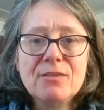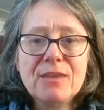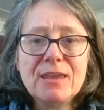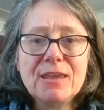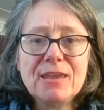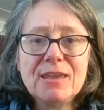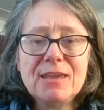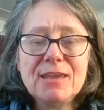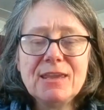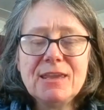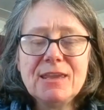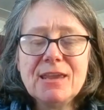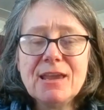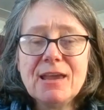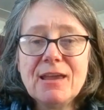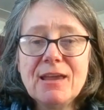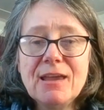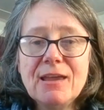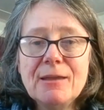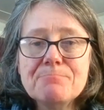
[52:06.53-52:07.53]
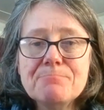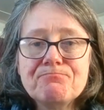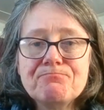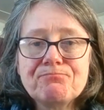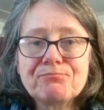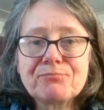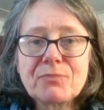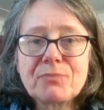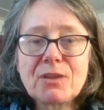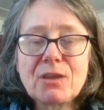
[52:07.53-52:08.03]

the um,